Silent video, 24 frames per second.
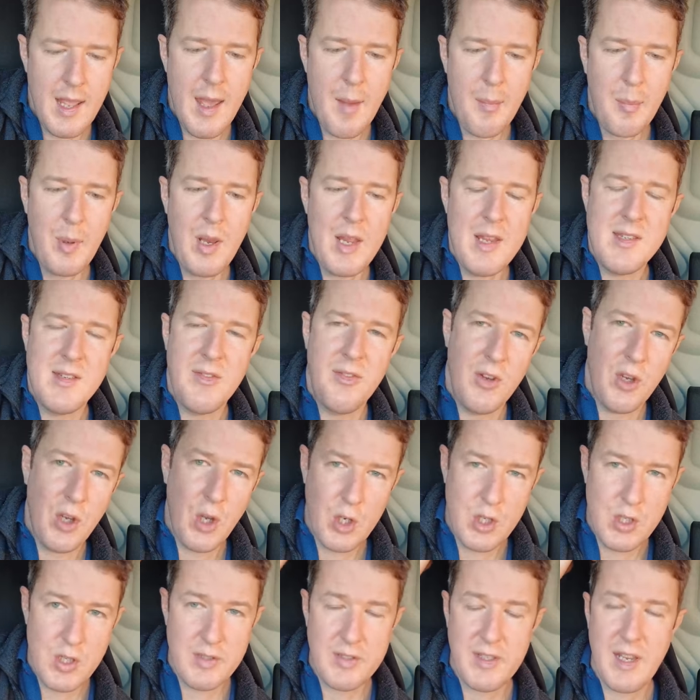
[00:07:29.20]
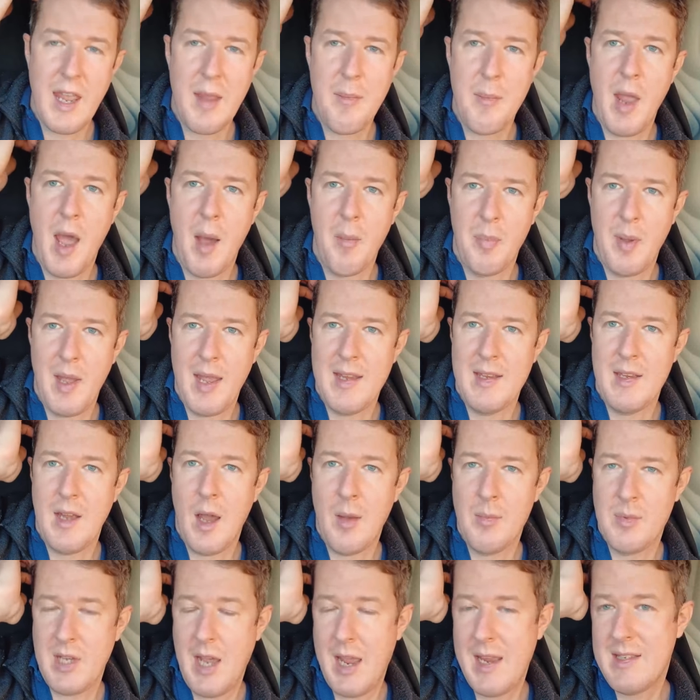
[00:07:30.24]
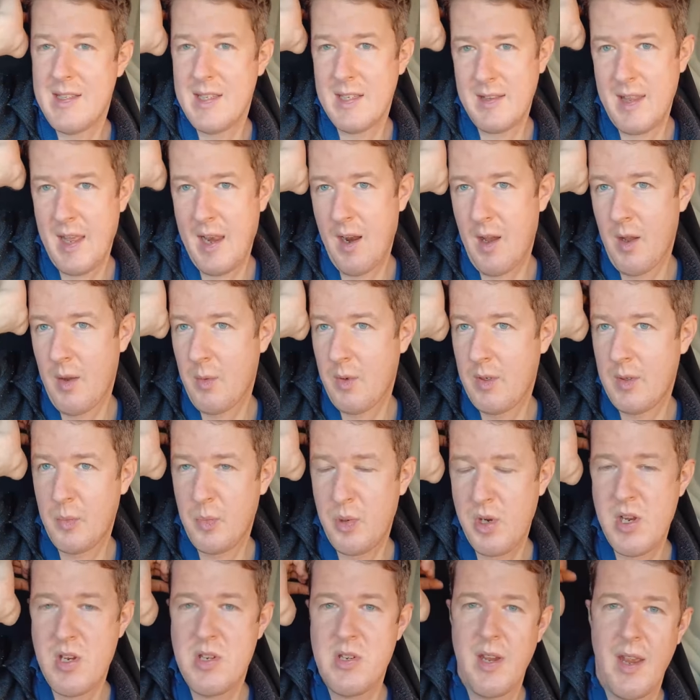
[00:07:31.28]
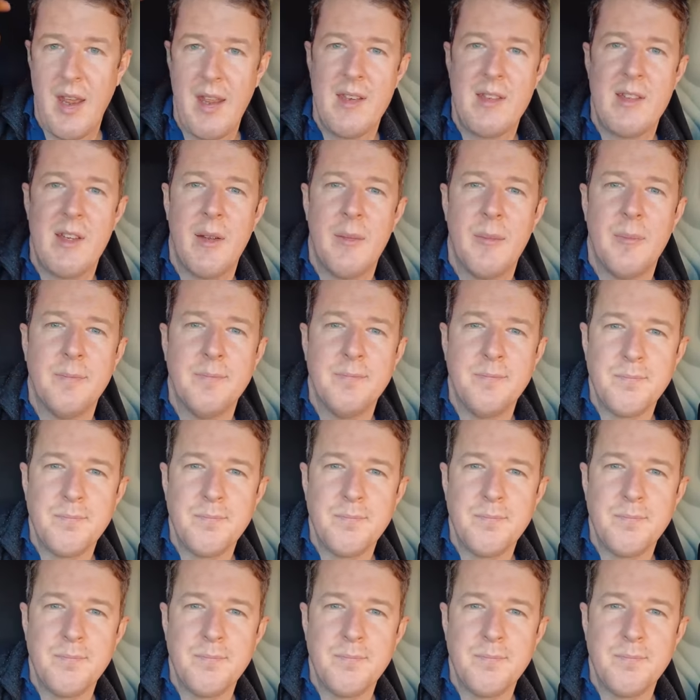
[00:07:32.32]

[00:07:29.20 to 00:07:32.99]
yeah, please, if you could just keep me updated, then I would appreciate it.